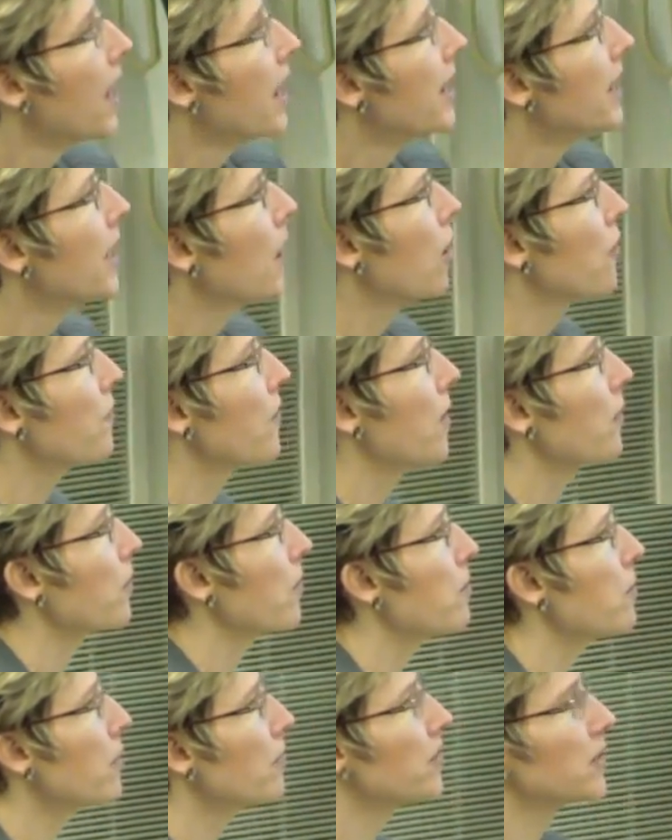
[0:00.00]
Now, if I
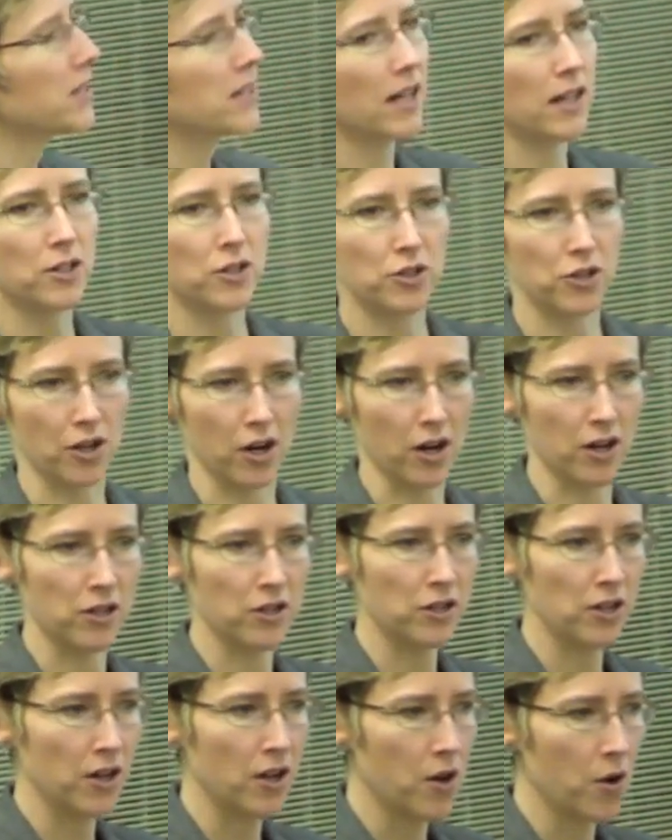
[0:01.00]
remove the test
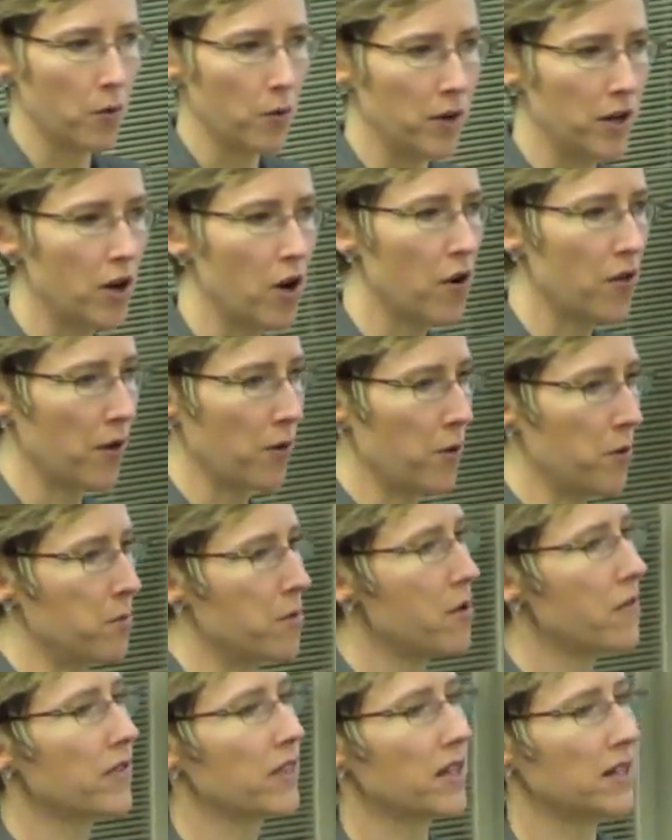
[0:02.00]
charge, we know that
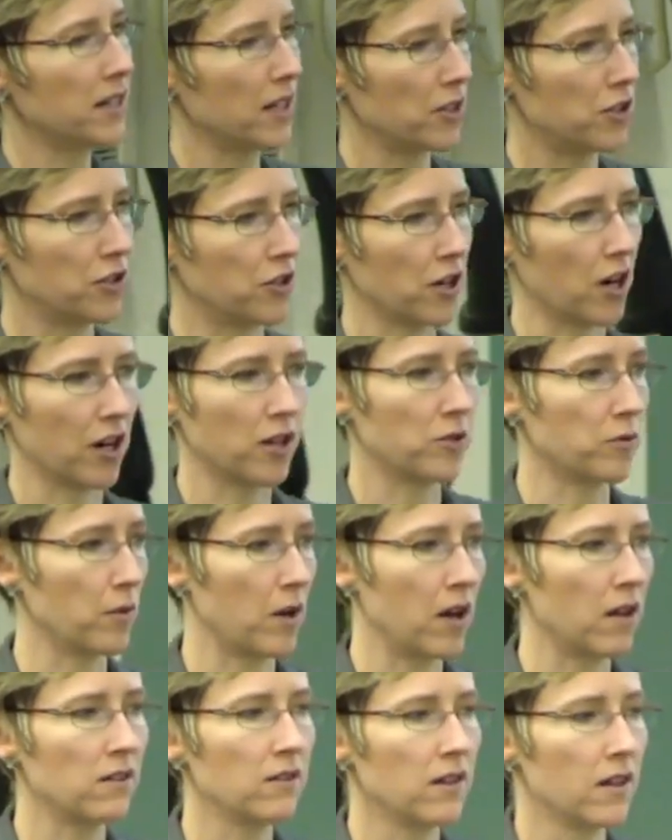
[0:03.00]
removing the test charge,
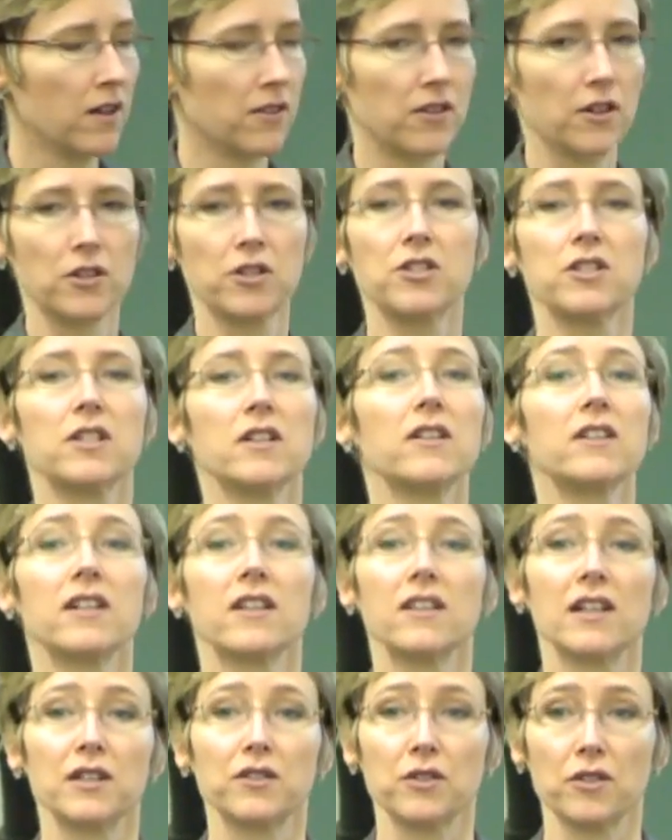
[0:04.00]
well, there's still an
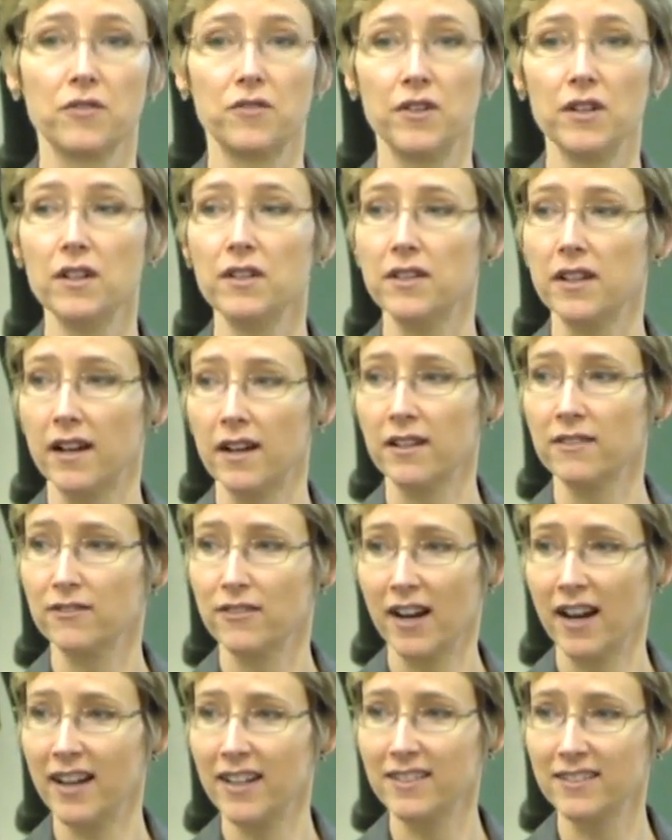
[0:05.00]
electric field there,
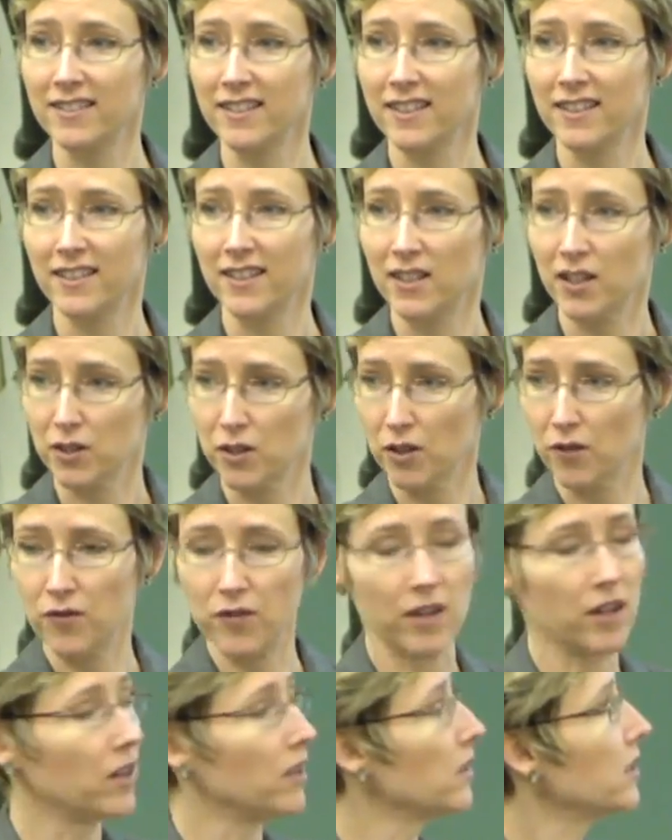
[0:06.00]
right? The electric
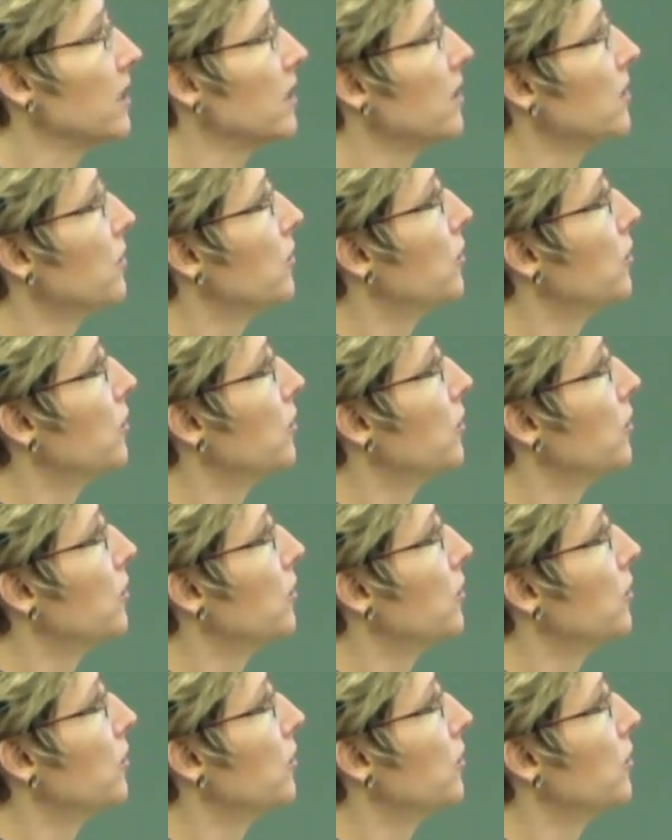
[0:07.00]
field is